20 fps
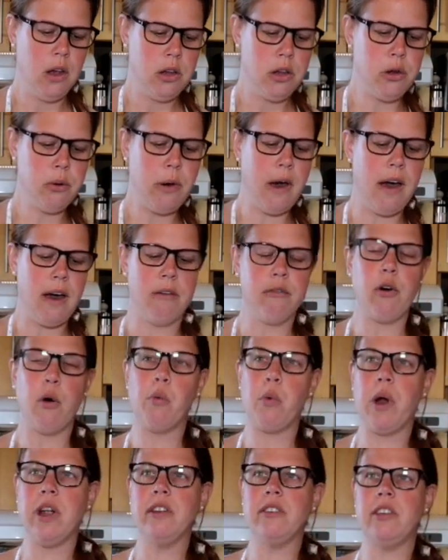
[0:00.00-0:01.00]
You
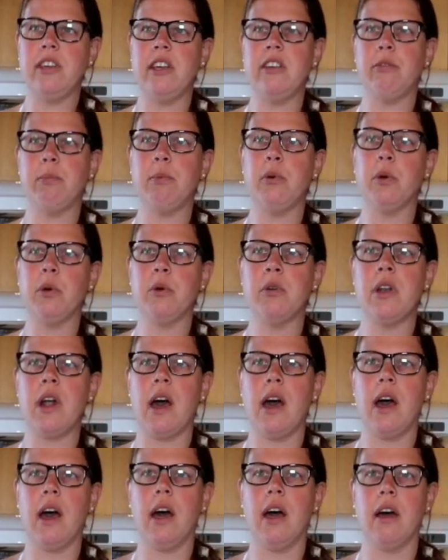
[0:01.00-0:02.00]
have 1 teaspoon
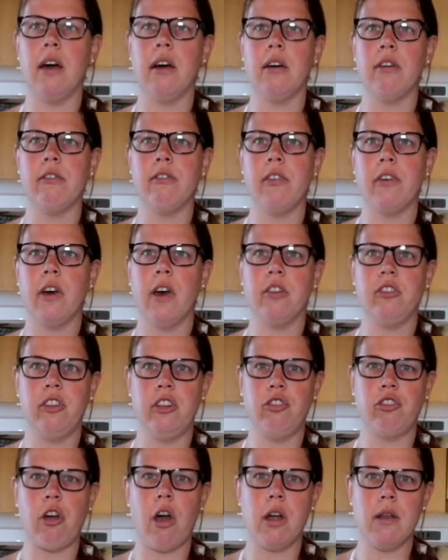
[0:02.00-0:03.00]
of
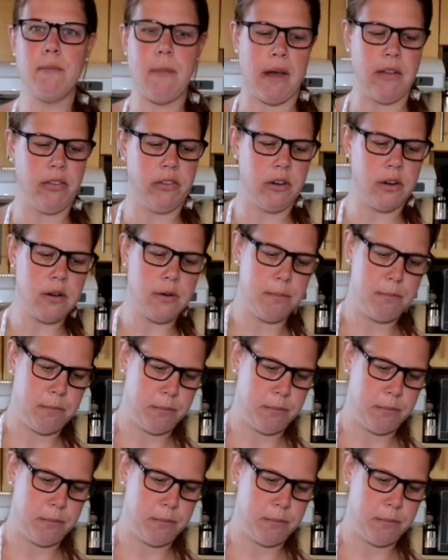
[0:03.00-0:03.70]
Dijon mustard.